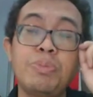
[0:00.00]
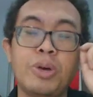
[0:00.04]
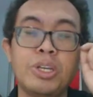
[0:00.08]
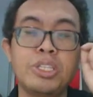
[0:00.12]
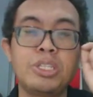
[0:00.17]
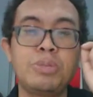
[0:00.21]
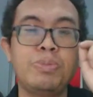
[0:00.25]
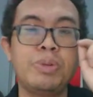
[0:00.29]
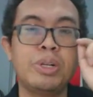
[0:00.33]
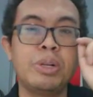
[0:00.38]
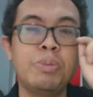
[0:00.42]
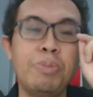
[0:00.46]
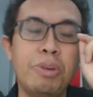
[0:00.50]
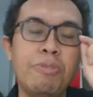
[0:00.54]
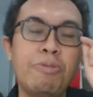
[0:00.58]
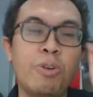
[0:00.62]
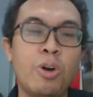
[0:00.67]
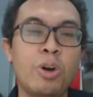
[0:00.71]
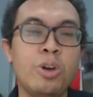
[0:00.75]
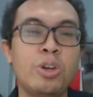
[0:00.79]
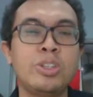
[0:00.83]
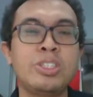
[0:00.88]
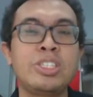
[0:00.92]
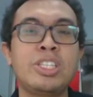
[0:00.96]
possible
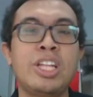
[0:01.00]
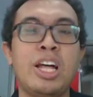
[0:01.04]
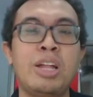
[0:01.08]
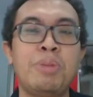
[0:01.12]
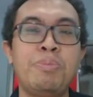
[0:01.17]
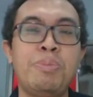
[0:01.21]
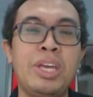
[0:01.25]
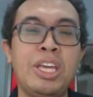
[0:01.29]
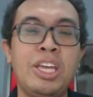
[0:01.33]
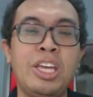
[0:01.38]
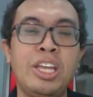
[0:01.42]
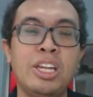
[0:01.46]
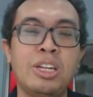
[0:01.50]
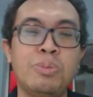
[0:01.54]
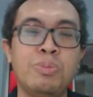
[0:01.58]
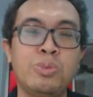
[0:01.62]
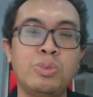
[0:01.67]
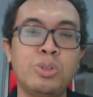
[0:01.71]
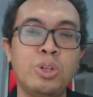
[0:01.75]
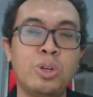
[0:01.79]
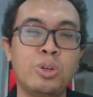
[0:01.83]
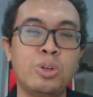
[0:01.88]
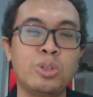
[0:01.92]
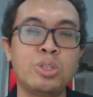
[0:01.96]
before you start making
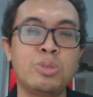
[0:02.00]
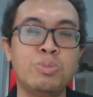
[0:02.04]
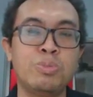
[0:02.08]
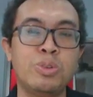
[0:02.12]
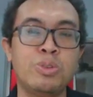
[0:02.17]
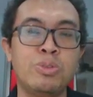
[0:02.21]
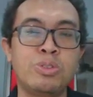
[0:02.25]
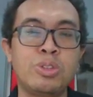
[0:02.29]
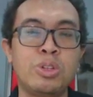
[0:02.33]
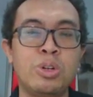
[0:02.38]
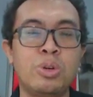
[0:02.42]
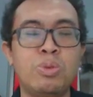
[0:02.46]
those moves.